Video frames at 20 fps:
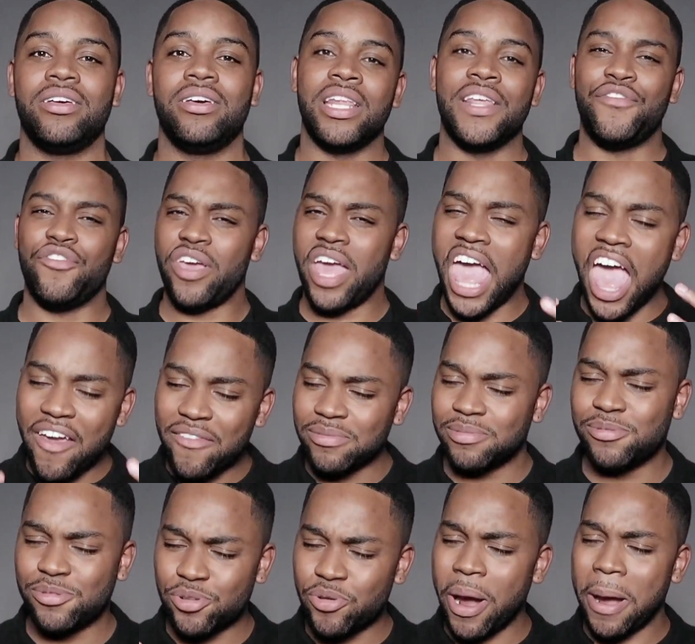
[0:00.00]
And if you haven't
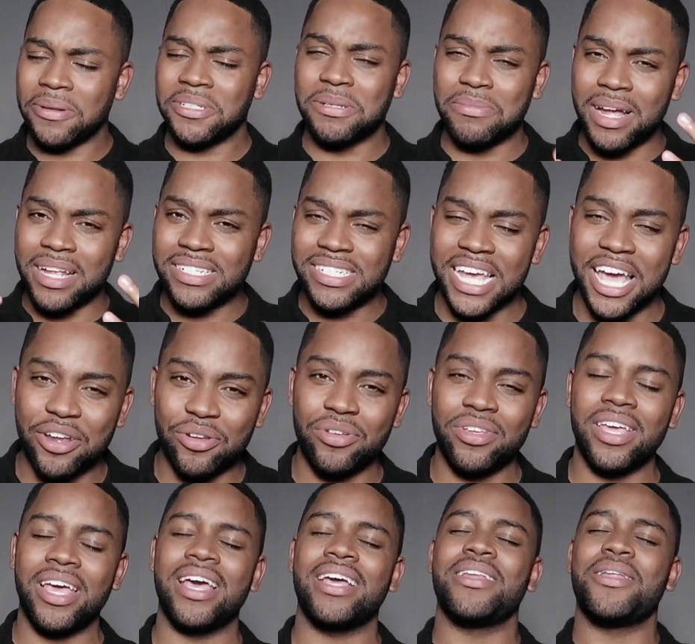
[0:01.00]
subscribed to my channel
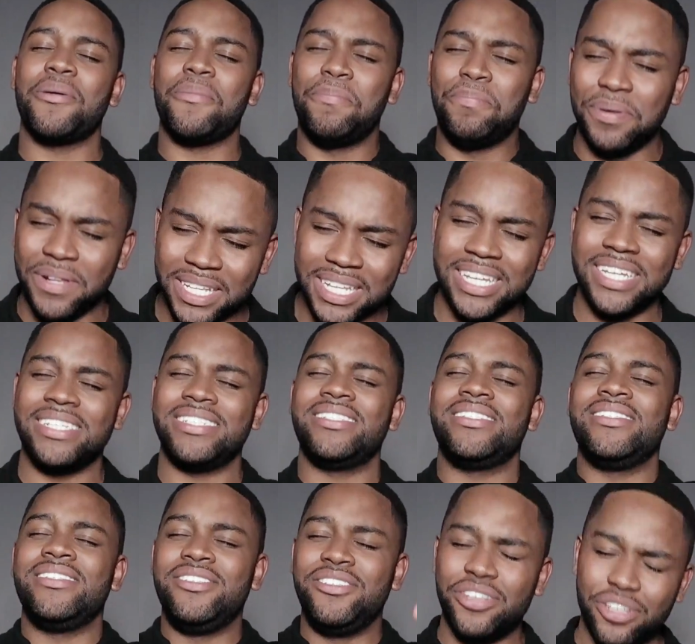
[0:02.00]
yet,
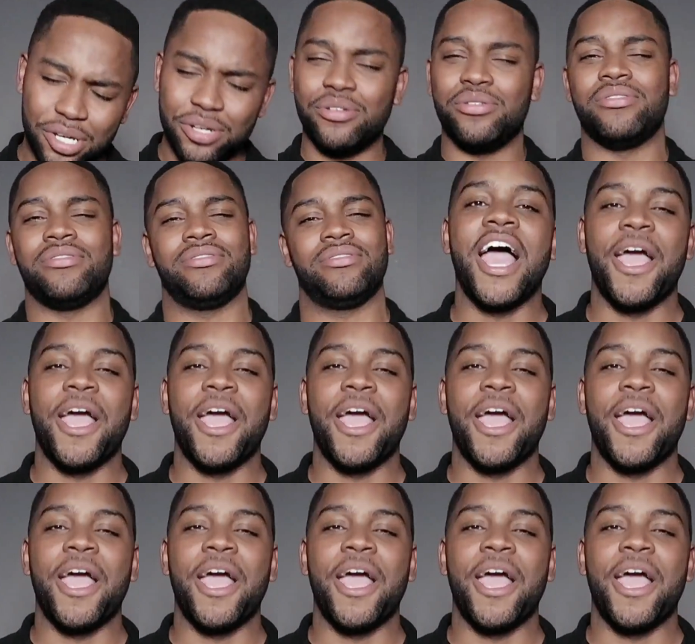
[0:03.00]
please do.